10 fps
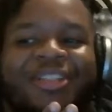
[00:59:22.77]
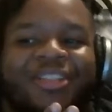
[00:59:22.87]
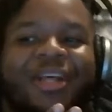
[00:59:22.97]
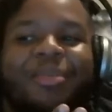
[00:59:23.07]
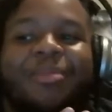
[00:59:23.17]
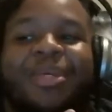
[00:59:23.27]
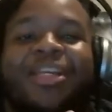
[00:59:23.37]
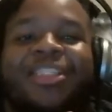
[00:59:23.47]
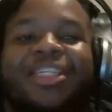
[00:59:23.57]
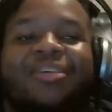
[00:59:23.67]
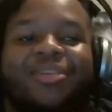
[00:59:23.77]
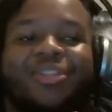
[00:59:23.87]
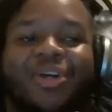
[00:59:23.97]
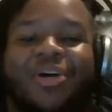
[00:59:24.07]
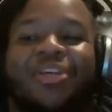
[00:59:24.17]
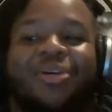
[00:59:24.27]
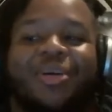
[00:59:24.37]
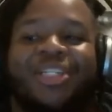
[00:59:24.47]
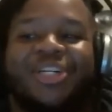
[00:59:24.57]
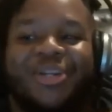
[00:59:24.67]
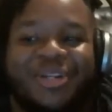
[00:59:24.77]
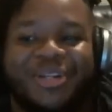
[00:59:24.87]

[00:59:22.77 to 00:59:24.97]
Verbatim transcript: It's like maybe he just never saw the original.